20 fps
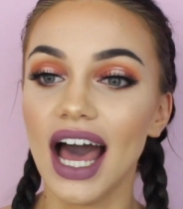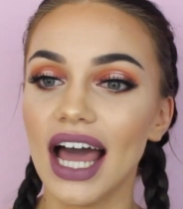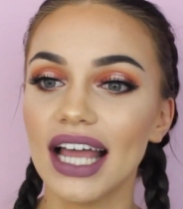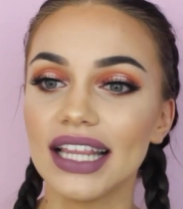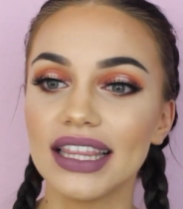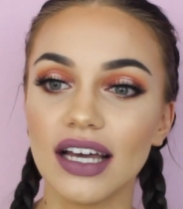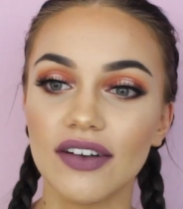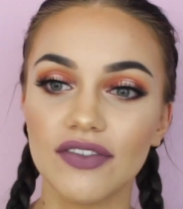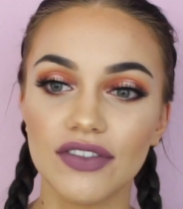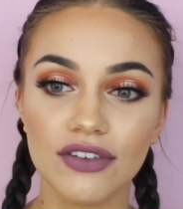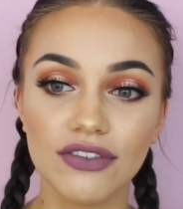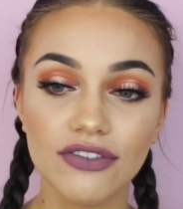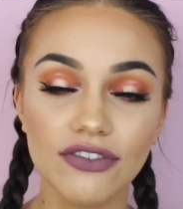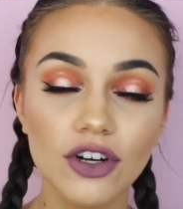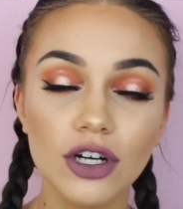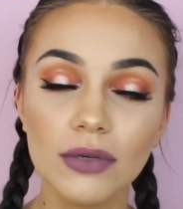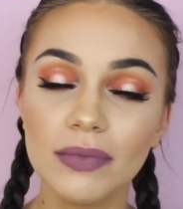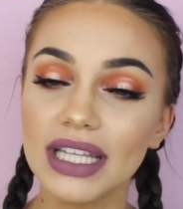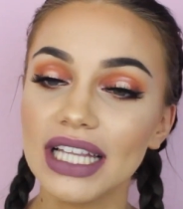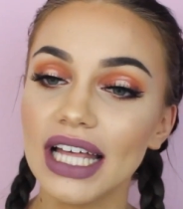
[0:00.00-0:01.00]
I love the
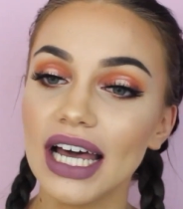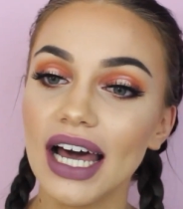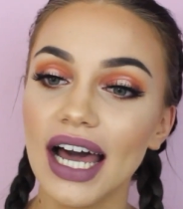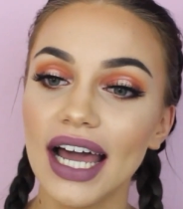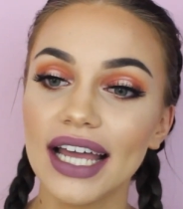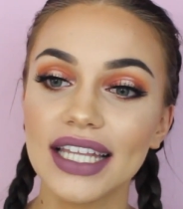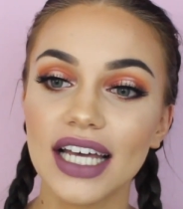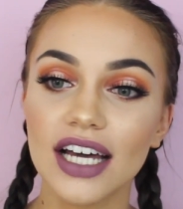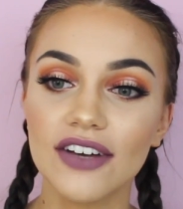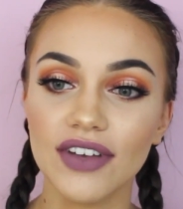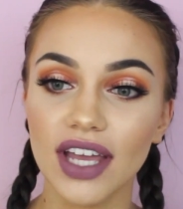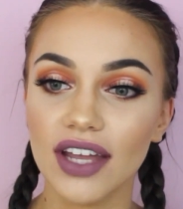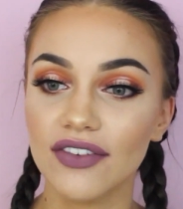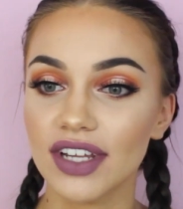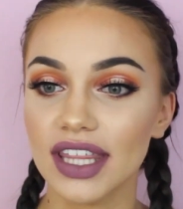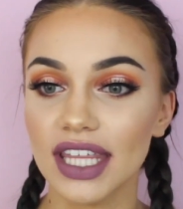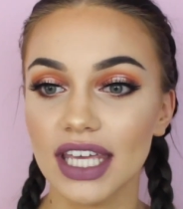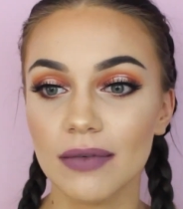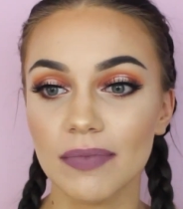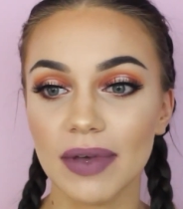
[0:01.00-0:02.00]
formula. I love
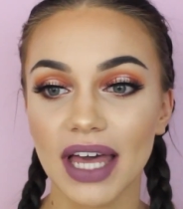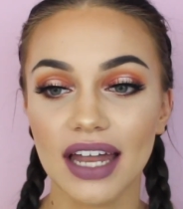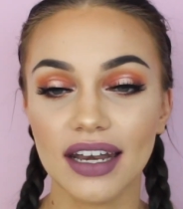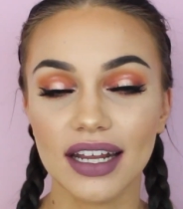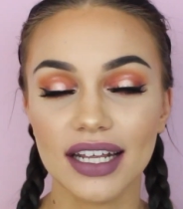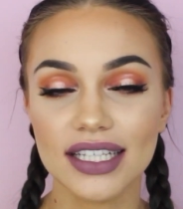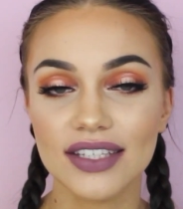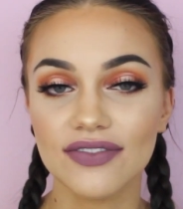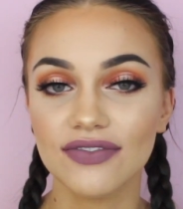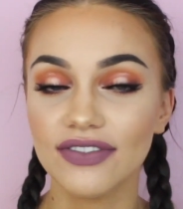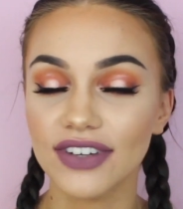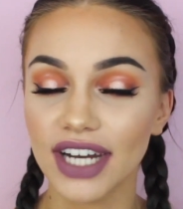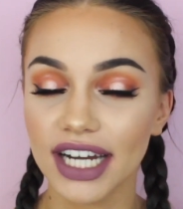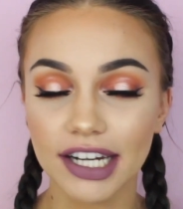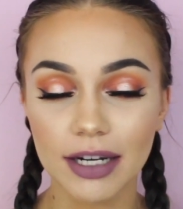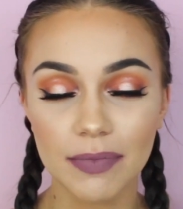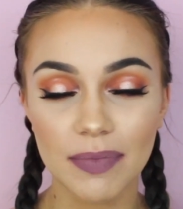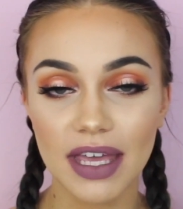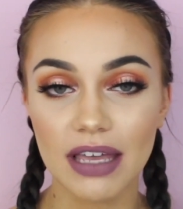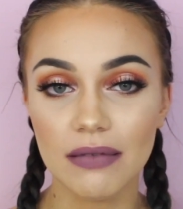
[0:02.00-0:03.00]
everything about it. It's
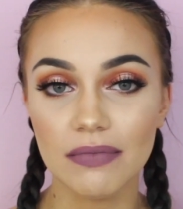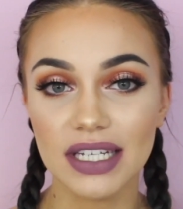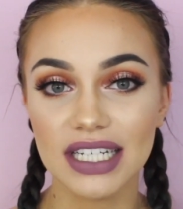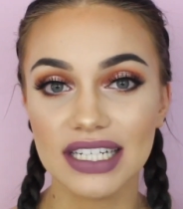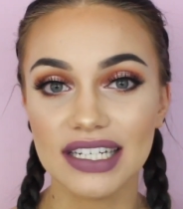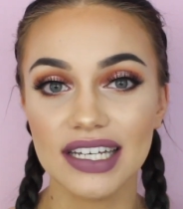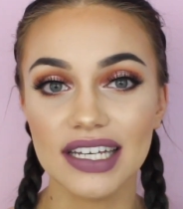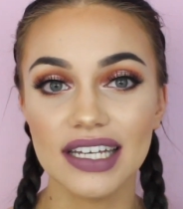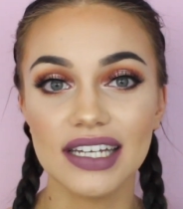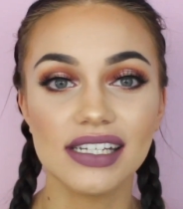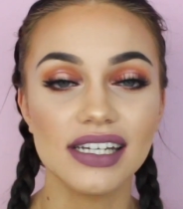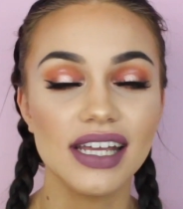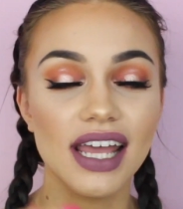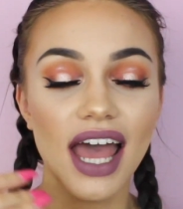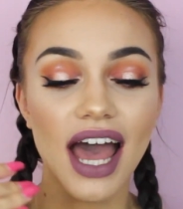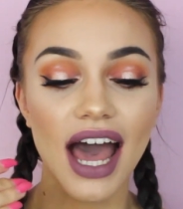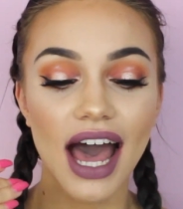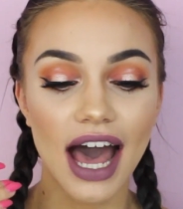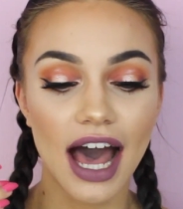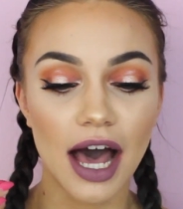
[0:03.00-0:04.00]
very pigmented,
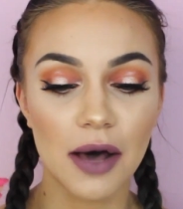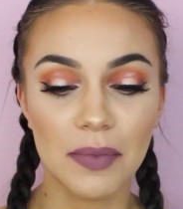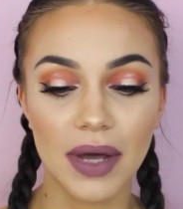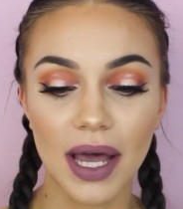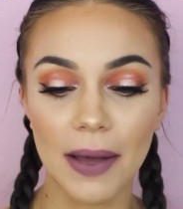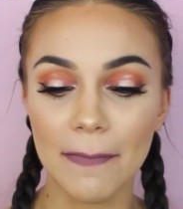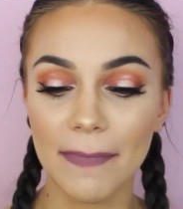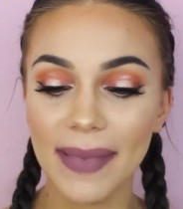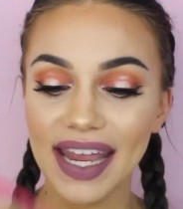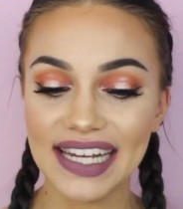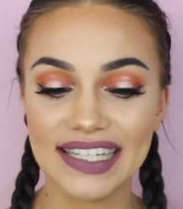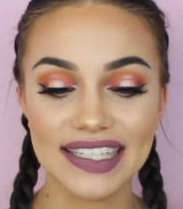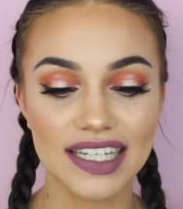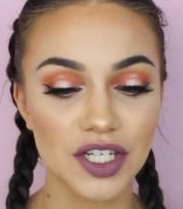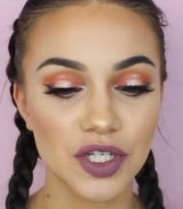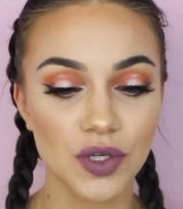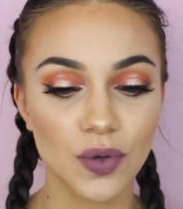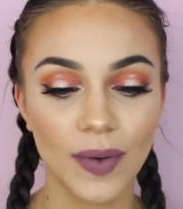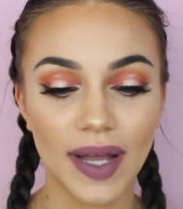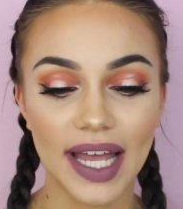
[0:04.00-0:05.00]

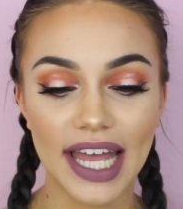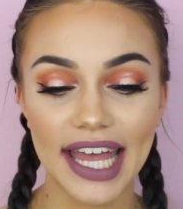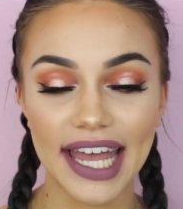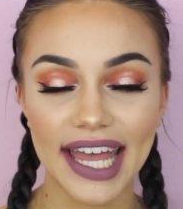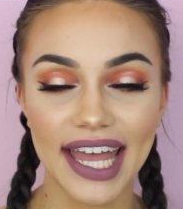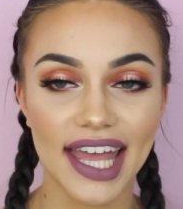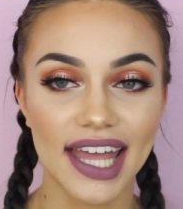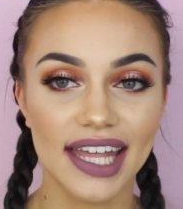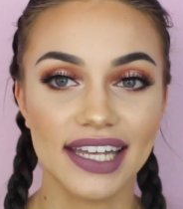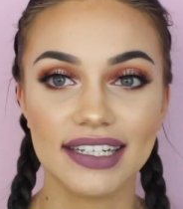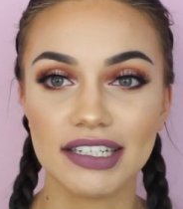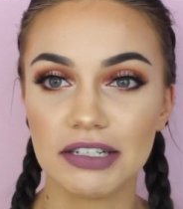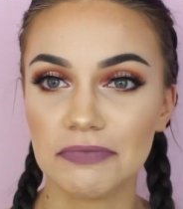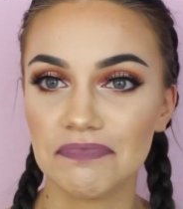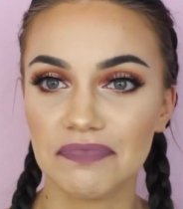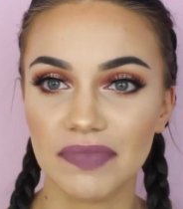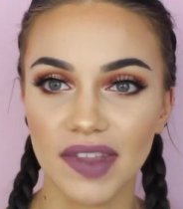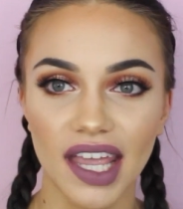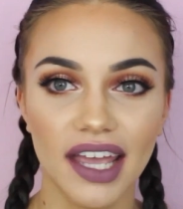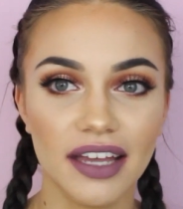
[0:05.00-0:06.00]
amazing to wear, and
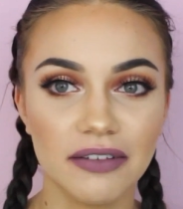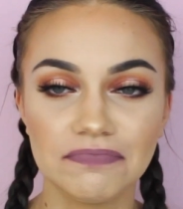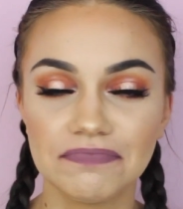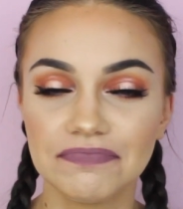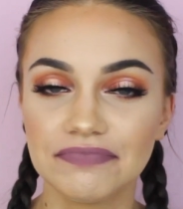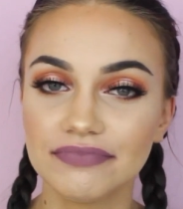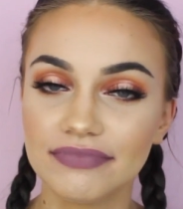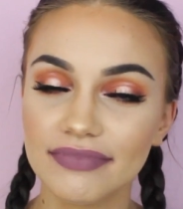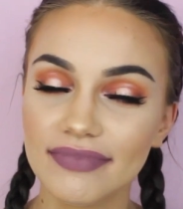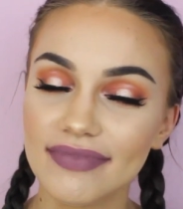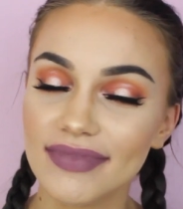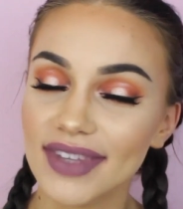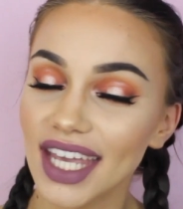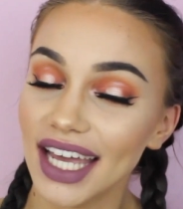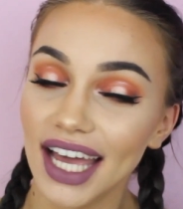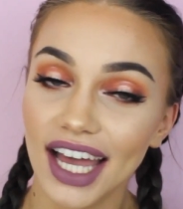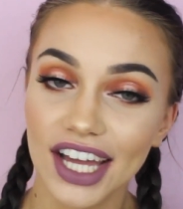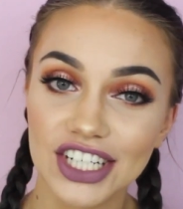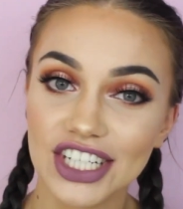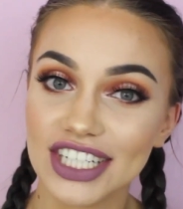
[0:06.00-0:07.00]
yeah,
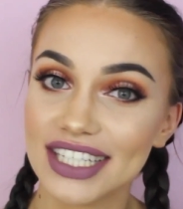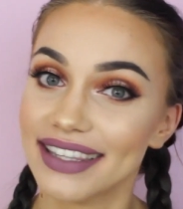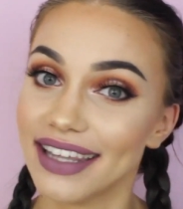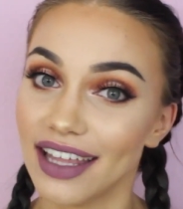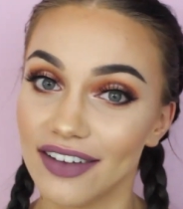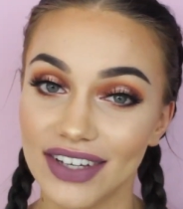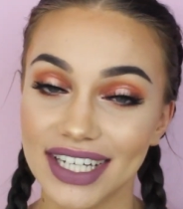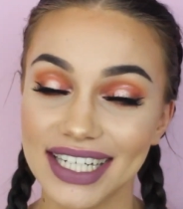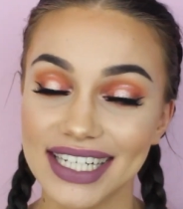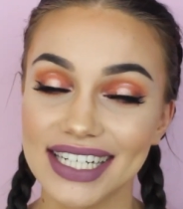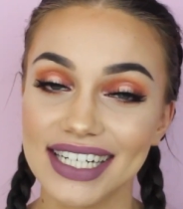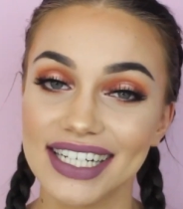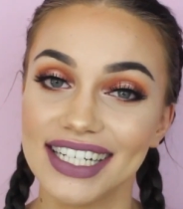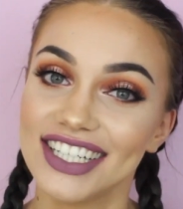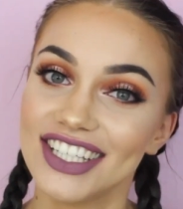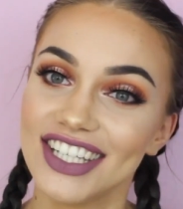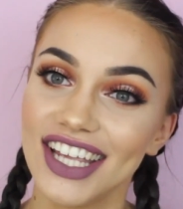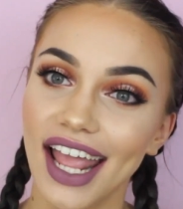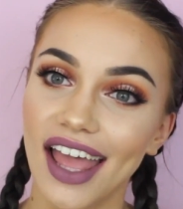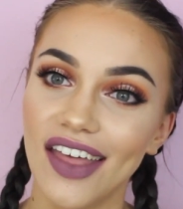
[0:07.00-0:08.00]
I just love it.
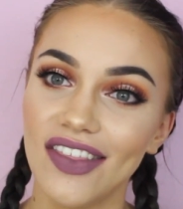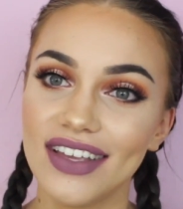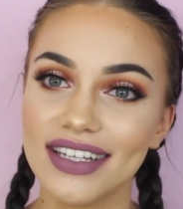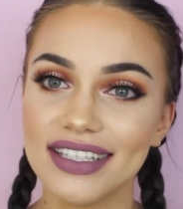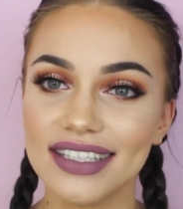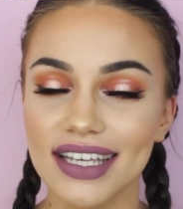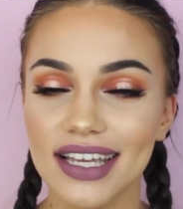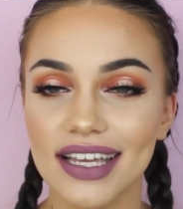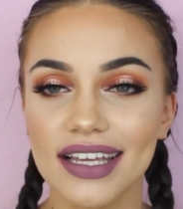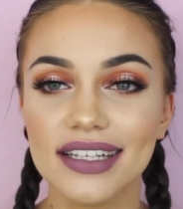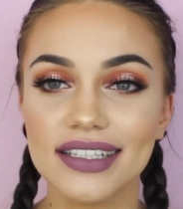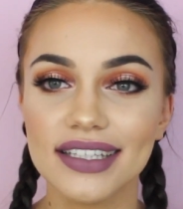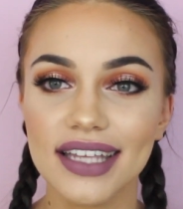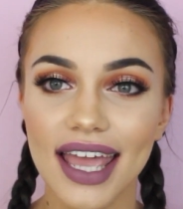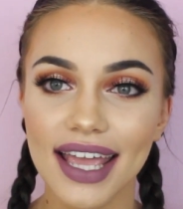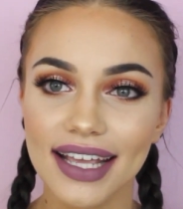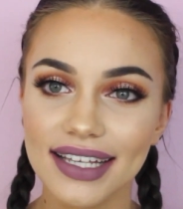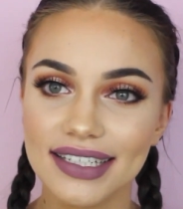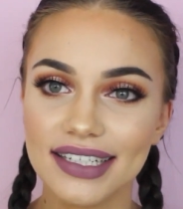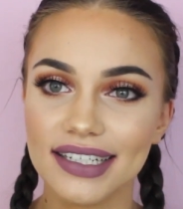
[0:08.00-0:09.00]
So yeah, this is
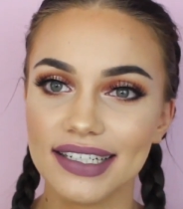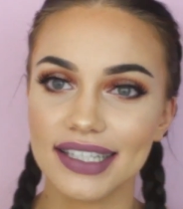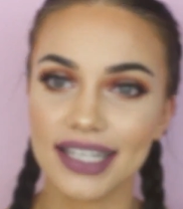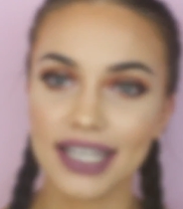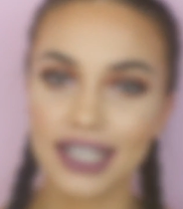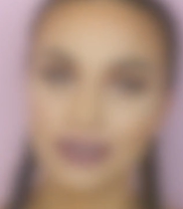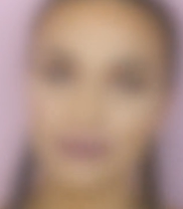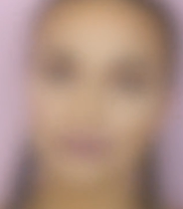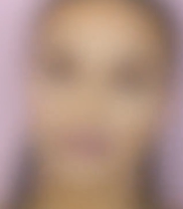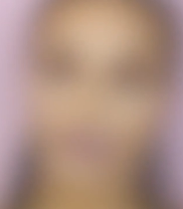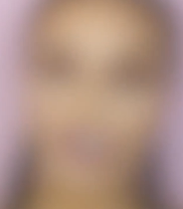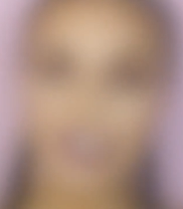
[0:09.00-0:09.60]
Ecstasy.